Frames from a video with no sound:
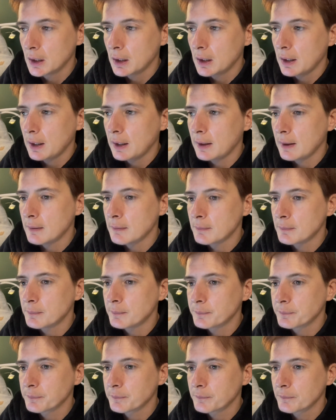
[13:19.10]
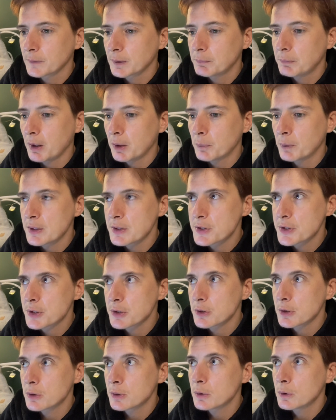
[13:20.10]
But I went
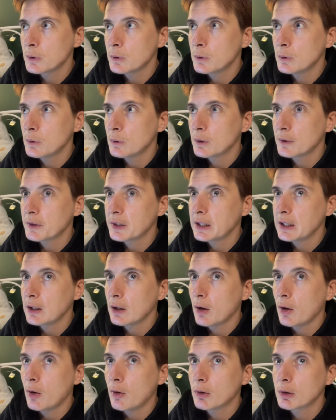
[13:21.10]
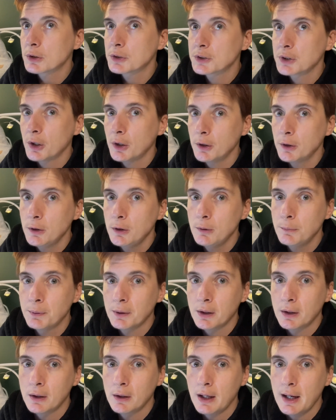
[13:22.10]
to the
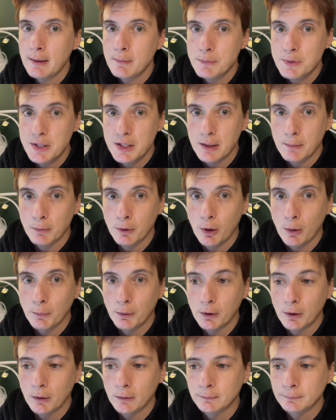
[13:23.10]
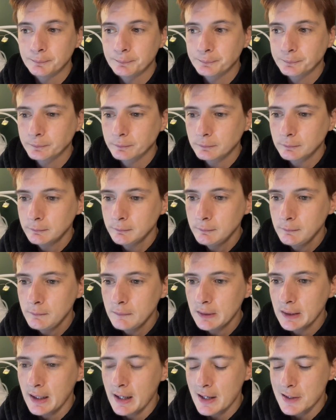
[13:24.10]
October MCM Comic-Con
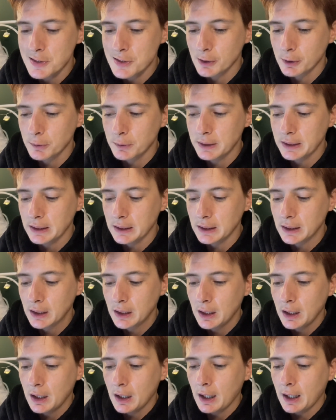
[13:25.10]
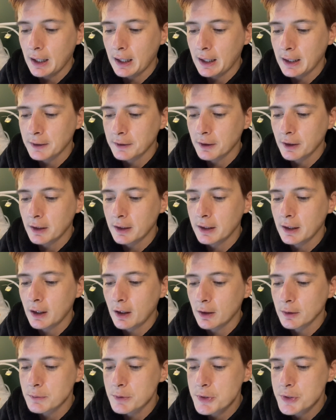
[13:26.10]
as Loki, and
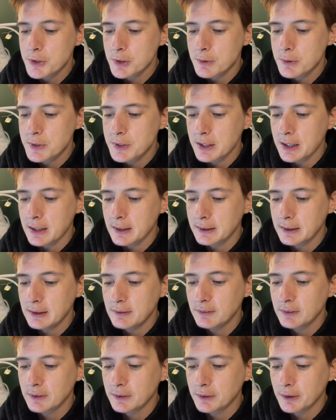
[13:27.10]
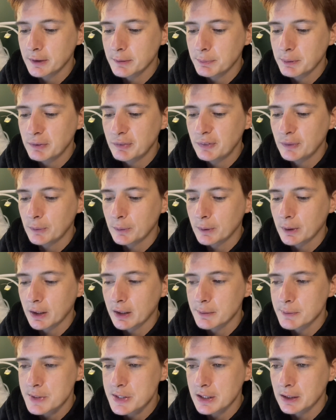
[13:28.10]
I was so scared. Even the night before, I
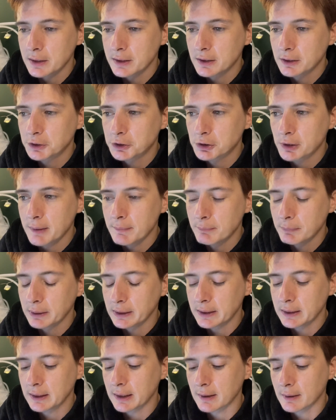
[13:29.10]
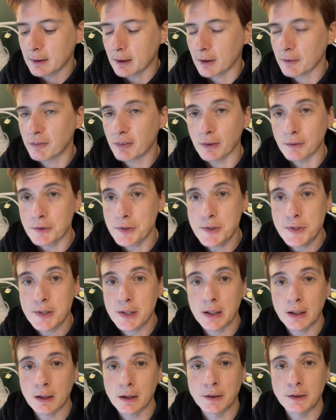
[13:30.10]
was like trembling and I felt
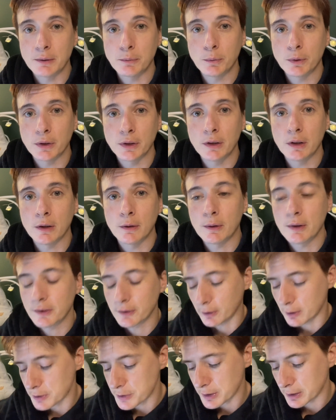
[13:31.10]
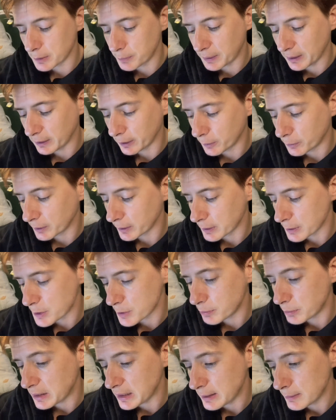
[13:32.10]
sick. I didn't want to go. I thought I was going to be like one of those
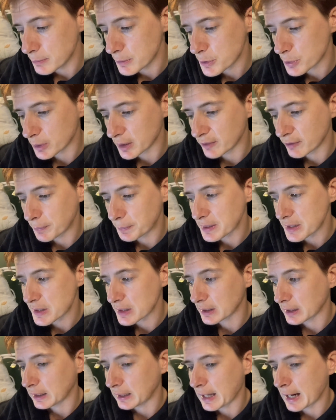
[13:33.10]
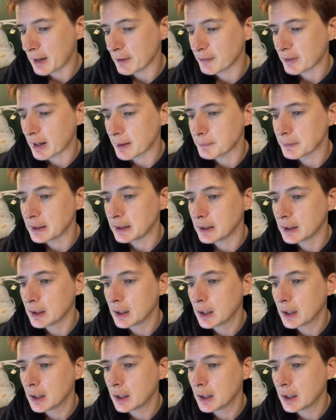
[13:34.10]
memes where everybody's going to laugh at me.